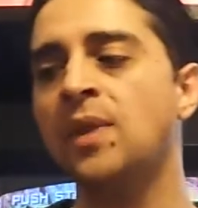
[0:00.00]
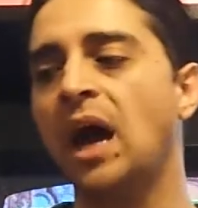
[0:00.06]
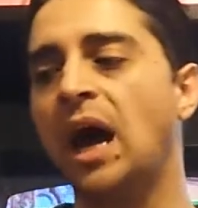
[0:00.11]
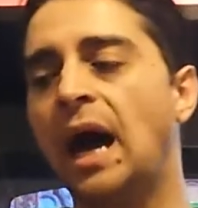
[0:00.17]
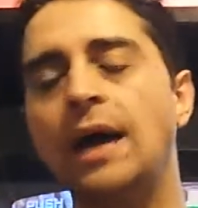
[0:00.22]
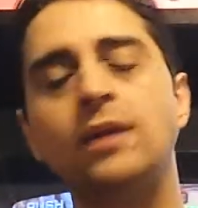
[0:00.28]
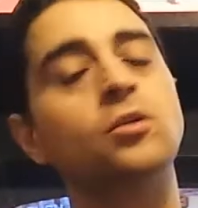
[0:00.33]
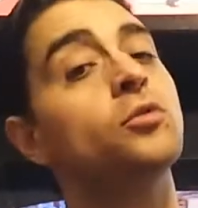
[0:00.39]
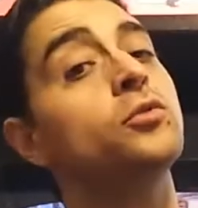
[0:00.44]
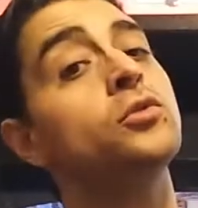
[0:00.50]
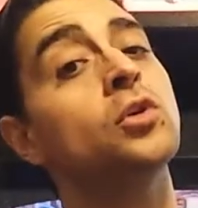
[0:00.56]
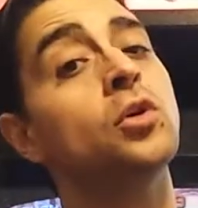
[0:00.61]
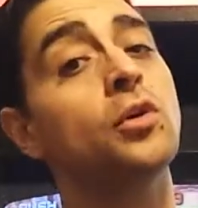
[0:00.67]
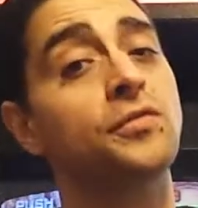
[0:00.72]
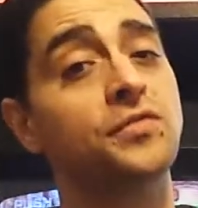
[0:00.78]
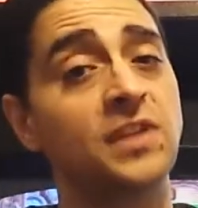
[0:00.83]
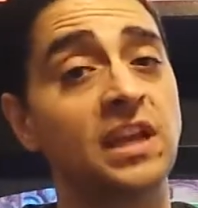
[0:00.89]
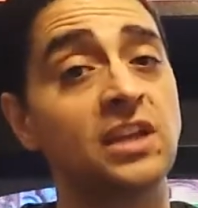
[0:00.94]
I don't know
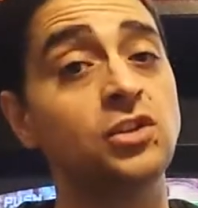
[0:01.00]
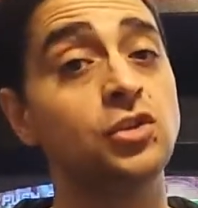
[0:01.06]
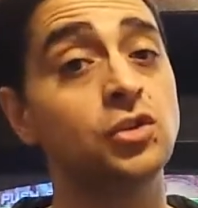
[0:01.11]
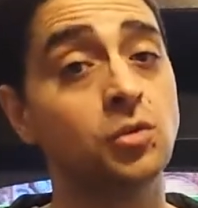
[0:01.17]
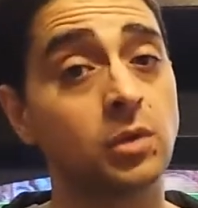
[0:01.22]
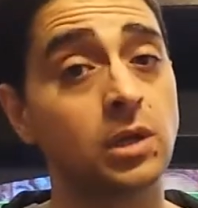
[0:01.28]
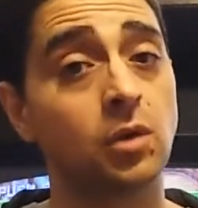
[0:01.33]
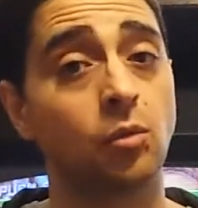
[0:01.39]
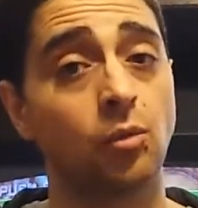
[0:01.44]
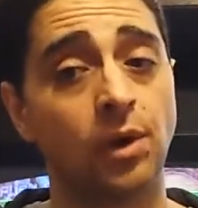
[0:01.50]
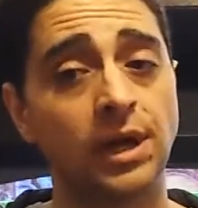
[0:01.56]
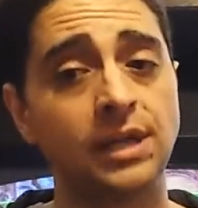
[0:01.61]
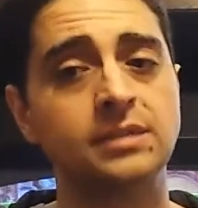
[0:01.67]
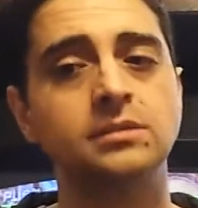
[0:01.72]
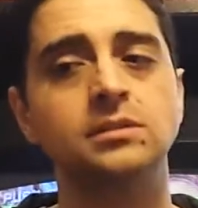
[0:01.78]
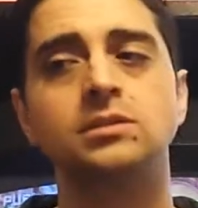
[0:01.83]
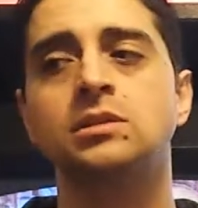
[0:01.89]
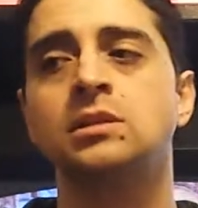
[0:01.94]
if they knew what it
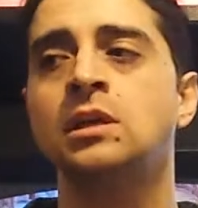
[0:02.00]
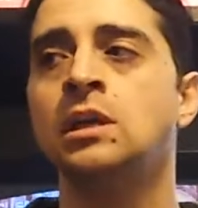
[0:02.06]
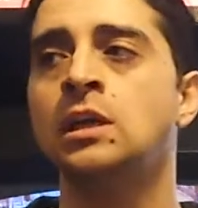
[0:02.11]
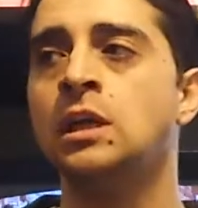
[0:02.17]
was,